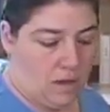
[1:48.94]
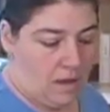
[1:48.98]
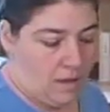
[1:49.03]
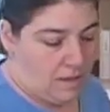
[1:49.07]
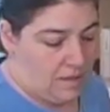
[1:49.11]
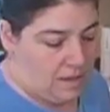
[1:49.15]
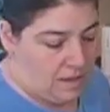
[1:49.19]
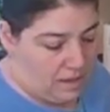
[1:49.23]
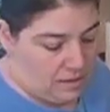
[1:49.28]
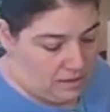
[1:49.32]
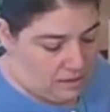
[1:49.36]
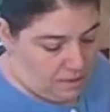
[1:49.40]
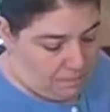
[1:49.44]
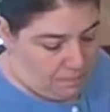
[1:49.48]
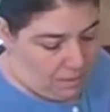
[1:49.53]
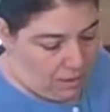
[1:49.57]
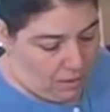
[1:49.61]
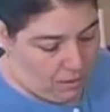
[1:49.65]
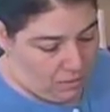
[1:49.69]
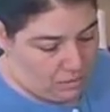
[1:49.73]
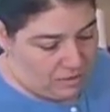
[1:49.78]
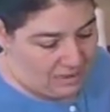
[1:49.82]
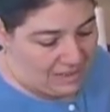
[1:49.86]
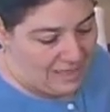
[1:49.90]
There's
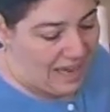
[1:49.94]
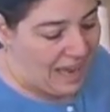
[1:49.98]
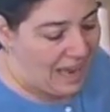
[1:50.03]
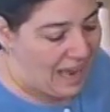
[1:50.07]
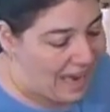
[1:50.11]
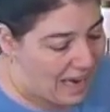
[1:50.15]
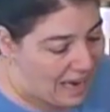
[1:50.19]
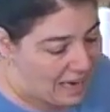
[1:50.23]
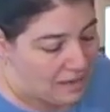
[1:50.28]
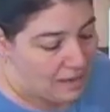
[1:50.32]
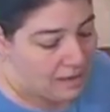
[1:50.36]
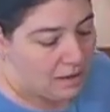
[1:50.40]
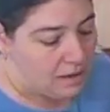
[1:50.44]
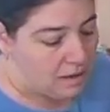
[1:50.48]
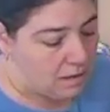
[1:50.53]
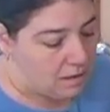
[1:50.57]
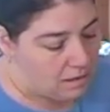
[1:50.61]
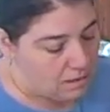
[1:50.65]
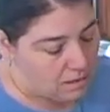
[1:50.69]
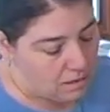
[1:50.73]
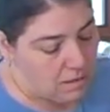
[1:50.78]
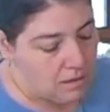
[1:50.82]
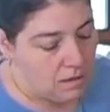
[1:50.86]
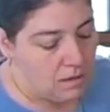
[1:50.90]
about 10
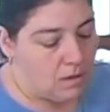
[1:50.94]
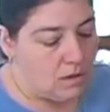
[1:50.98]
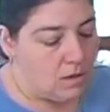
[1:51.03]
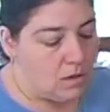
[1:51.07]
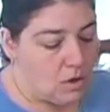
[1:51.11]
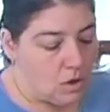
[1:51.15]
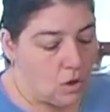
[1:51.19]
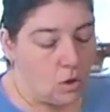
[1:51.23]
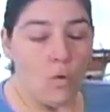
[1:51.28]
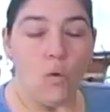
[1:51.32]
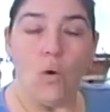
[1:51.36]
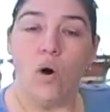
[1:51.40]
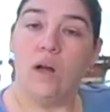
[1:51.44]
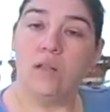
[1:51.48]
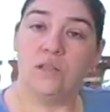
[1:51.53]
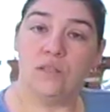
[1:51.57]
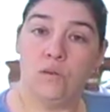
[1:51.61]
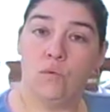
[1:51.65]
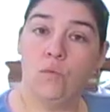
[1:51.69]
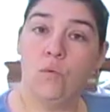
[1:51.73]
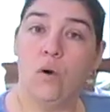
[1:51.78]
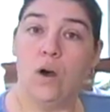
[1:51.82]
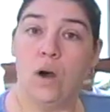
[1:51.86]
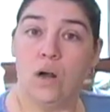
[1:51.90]
quarts
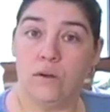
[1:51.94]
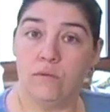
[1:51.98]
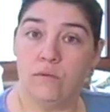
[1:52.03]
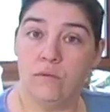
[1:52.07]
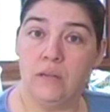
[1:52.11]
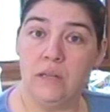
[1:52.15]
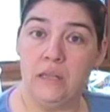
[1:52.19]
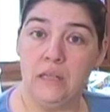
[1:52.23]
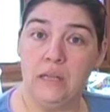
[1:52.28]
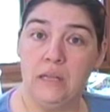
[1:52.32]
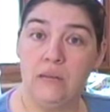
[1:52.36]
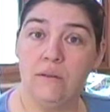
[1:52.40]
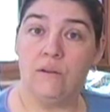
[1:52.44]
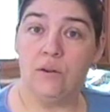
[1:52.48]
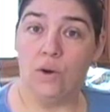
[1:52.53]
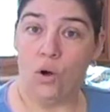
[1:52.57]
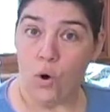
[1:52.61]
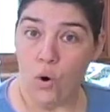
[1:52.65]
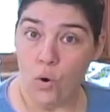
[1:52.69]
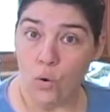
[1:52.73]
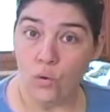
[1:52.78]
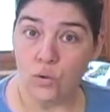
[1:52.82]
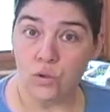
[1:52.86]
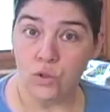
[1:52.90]
of water in here and
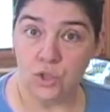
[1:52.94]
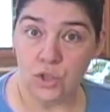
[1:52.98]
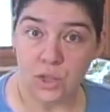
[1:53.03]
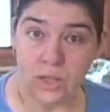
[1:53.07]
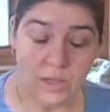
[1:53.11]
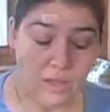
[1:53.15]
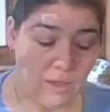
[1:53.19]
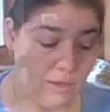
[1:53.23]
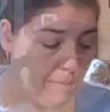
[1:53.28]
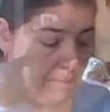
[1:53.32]
whole chicken.